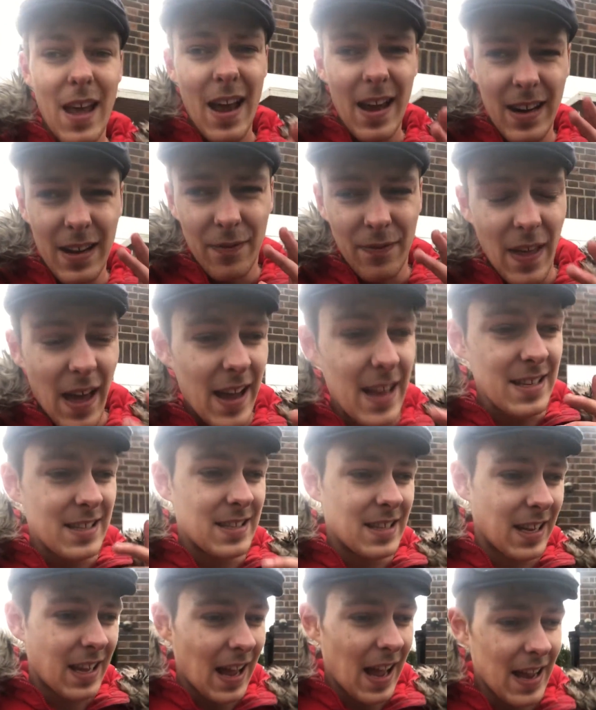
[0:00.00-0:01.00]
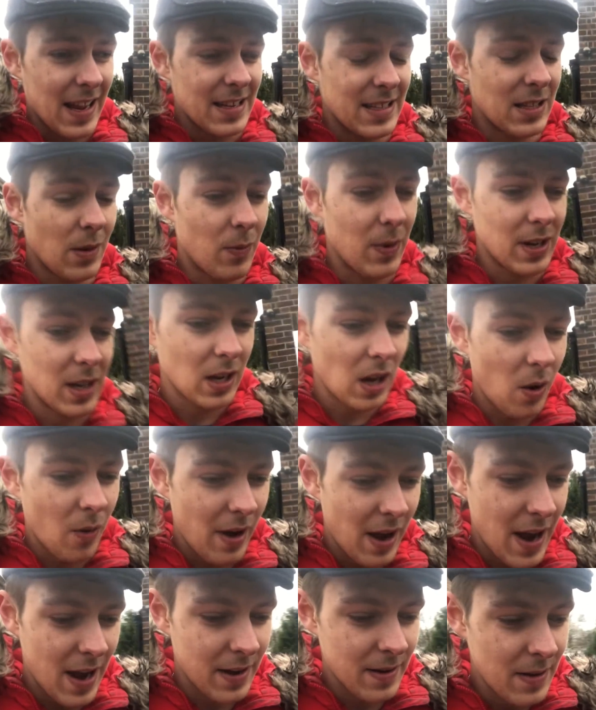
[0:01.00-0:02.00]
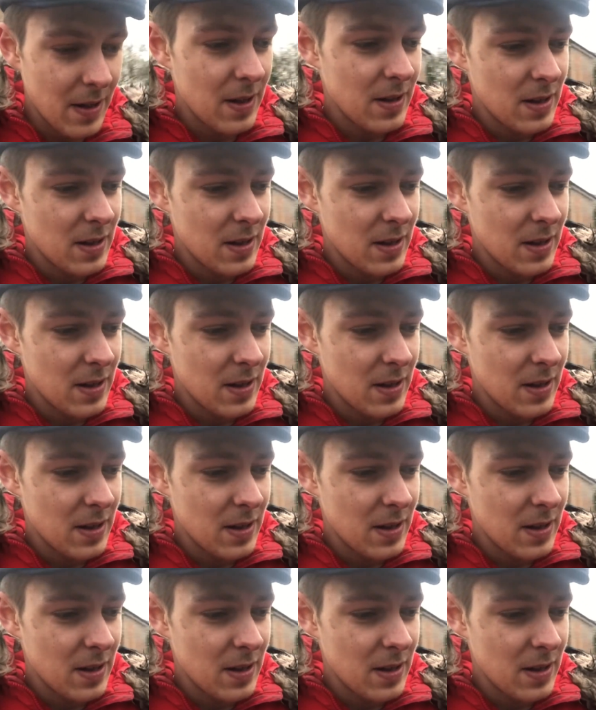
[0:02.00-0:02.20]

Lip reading: and if that is the case, then we can go ahead,